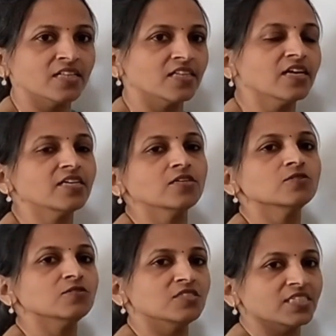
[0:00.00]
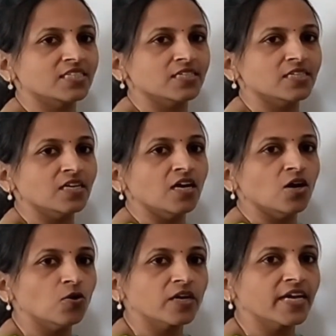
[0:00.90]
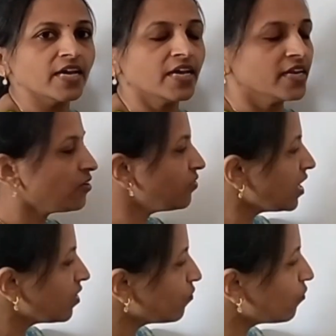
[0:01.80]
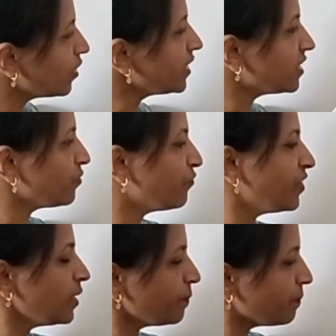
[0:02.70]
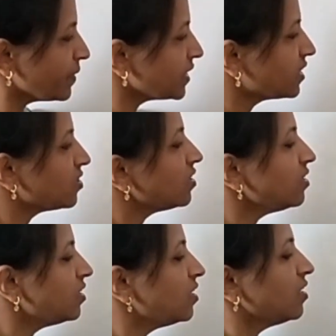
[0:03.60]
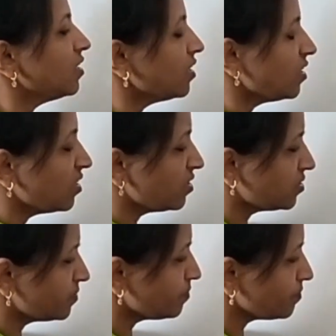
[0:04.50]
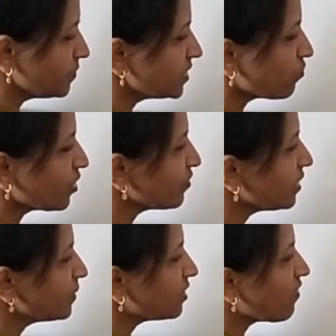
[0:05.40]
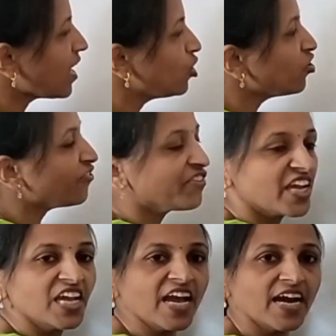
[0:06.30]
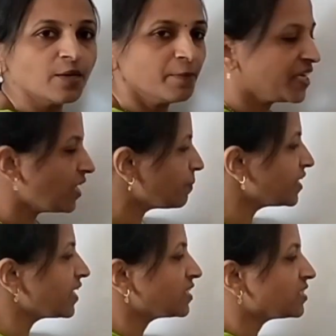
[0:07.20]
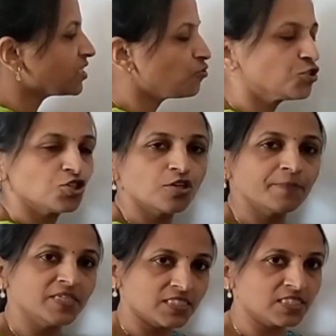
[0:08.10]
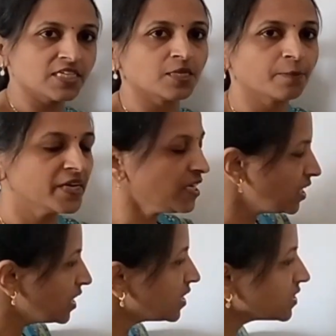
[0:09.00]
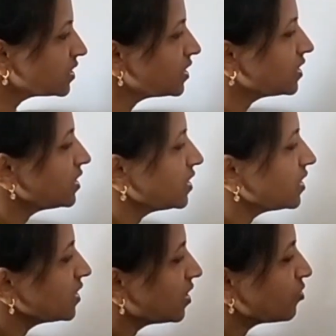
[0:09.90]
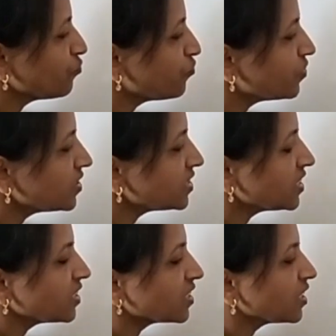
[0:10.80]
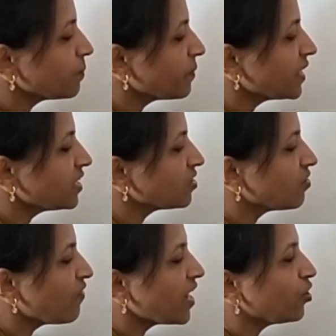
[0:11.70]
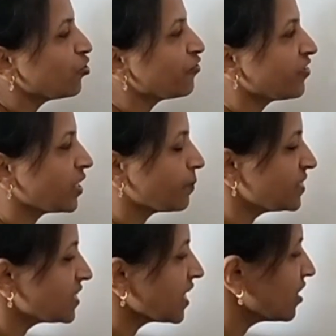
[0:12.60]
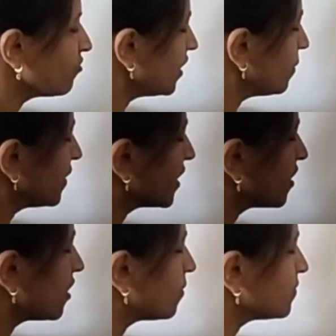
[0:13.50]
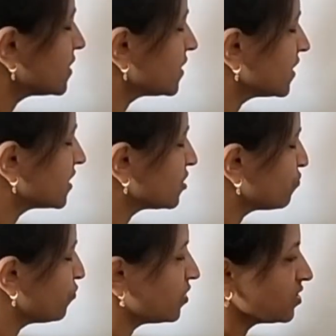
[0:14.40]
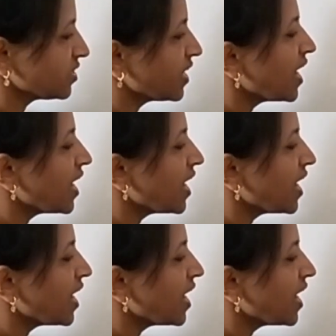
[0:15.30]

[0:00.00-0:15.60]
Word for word: Then use it. Okay. Now what will be the uh, means what will be the value of a and b after execution of this statement? See here first increment the value of a means a will become six first